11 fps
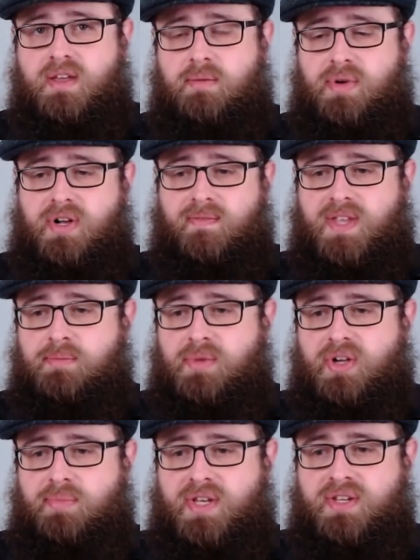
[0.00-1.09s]
But in
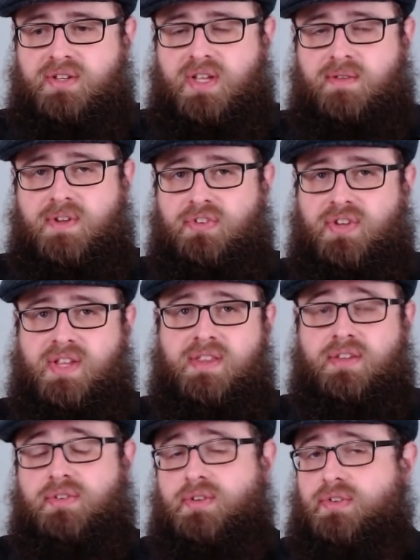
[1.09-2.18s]
my opinion, if you see
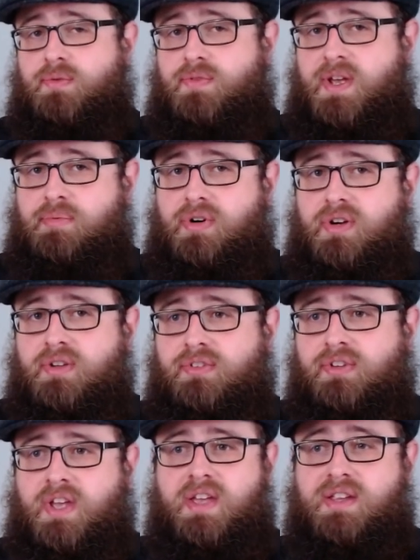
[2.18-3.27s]
this and it's a fair price,
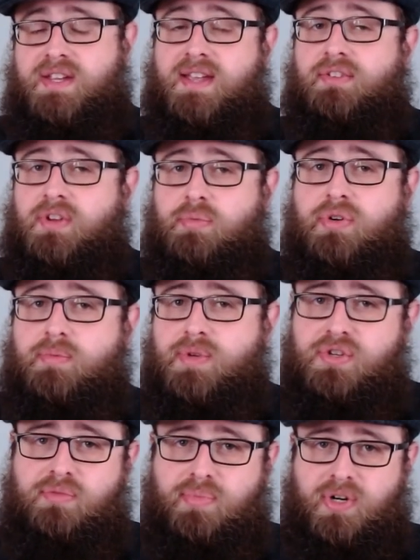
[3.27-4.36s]
yes, you probably
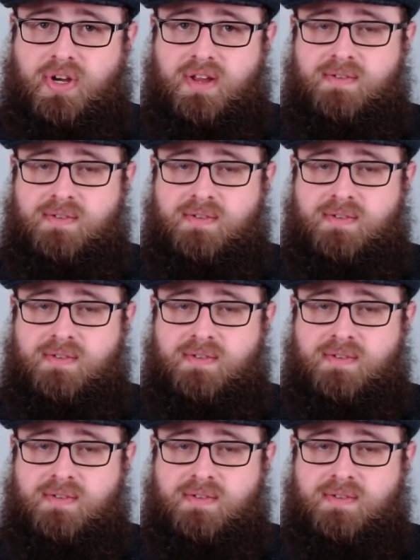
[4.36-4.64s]
should buy it.